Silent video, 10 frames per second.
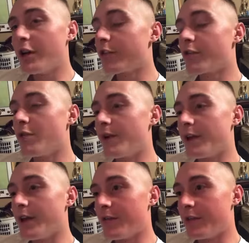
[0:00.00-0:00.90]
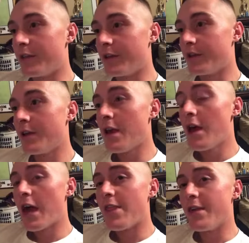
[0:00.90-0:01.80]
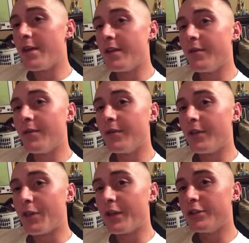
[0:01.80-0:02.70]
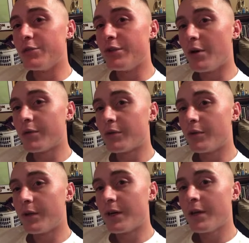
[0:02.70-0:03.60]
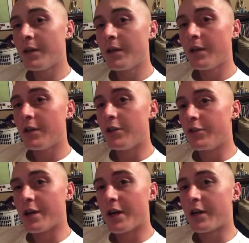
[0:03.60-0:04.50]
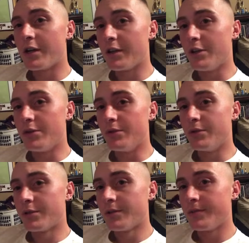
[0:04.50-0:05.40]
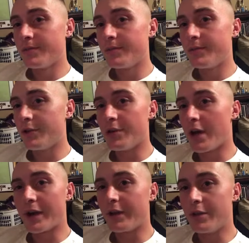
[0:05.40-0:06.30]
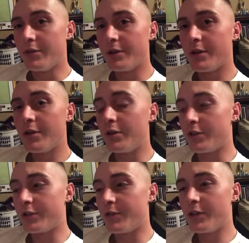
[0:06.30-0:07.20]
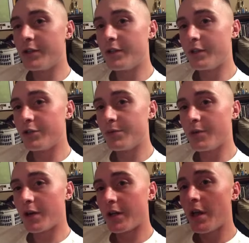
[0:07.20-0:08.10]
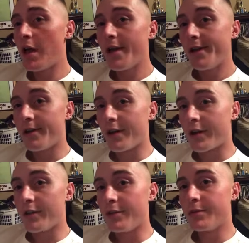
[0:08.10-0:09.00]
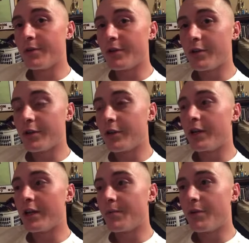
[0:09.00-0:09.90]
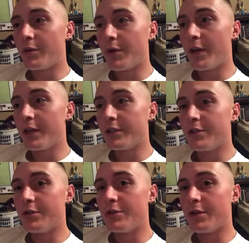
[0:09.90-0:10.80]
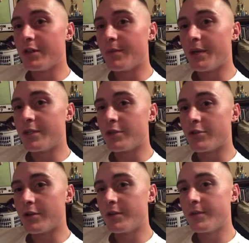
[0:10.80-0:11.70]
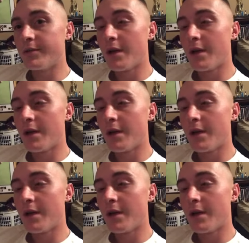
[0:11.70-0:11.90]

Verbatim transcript: gonna throw away everything, and then the things you don't throw away, you're not gonna use. You're not gonna use it. The civilian clothes you brought, you're not gonna use them. They're they're gonna get put away as soon as you get to basic training.